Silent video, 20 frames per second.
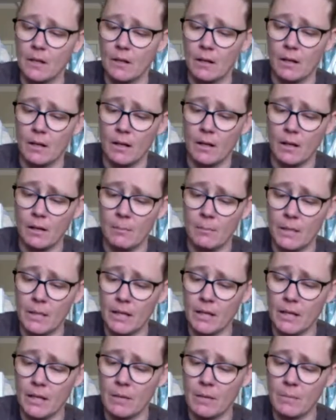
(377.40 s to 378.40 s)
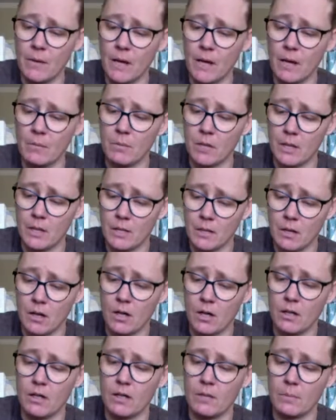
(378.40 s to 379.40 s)
Pick a handband, place a
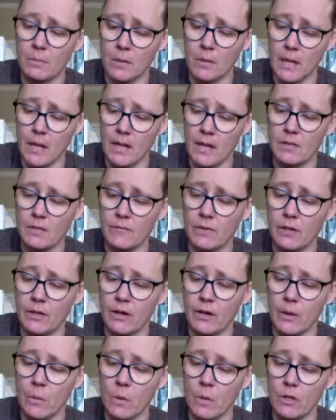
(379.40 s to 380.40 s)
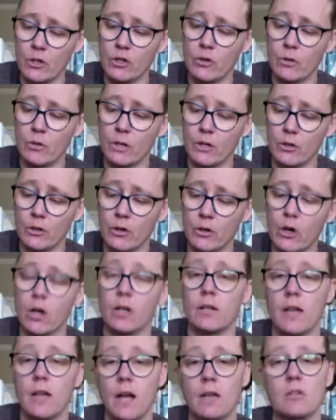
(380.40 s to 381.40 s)
card in it, play to figure out what's shown on your
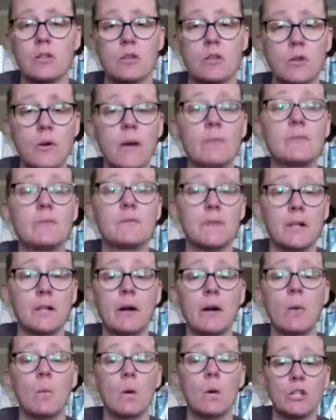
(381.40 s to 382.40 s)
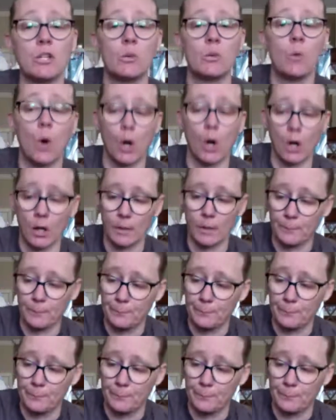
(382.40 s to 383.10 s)
card. Yeah, so you have to figure out what you are.